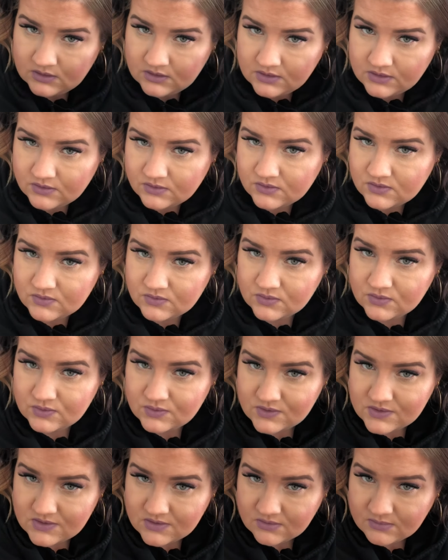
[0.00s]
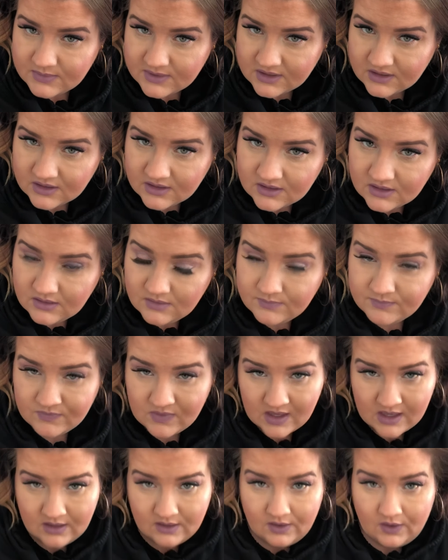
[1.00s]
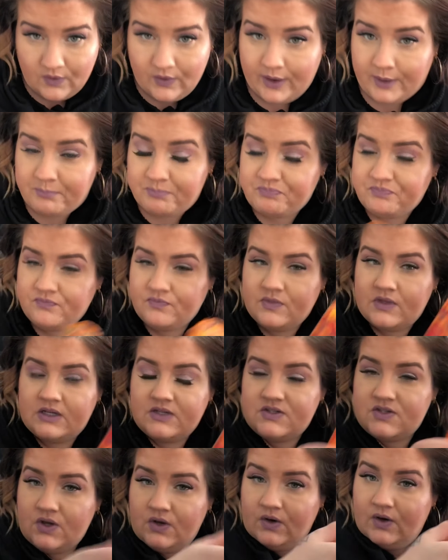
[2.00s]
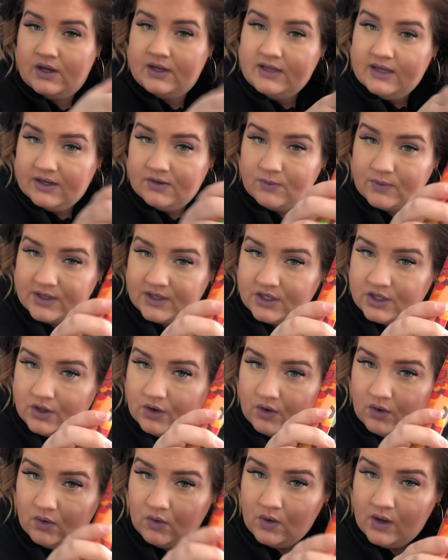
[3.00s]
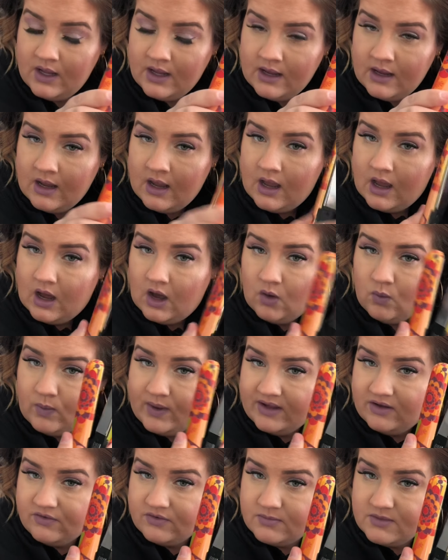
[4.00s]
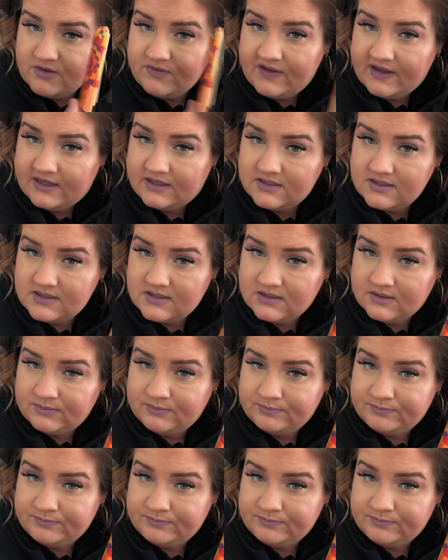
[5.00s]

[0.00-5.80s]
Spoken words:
Those roots, oh my god. Okay, so again, we're gonna go away from the face.